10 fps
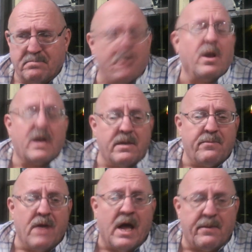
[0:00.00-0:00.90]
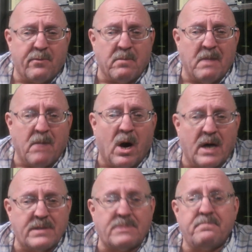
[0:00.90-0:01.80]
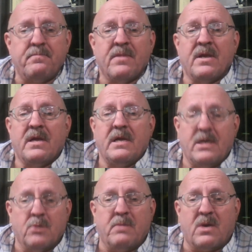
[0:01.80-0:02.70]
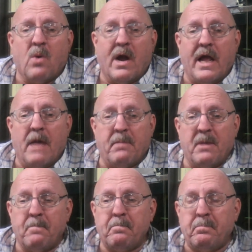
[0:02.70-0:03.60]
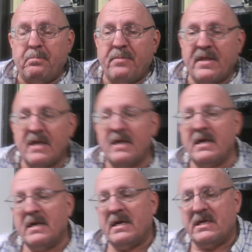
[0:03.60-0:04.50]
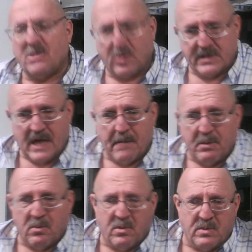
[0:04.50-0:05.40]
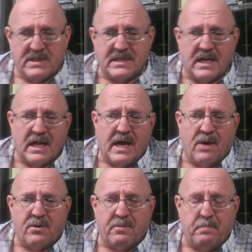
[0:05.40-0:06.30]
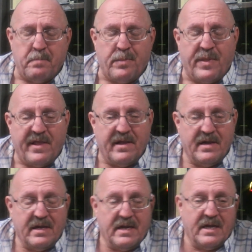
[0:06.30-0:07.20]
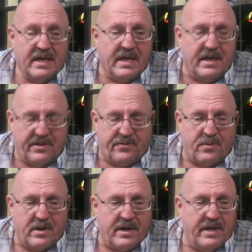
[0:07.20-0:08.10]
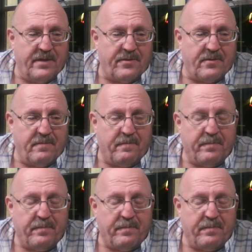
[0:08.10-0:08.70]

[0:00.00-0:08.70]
productive night for my boss. He'll be quite happy. He's always happy when we sell out. It is what it is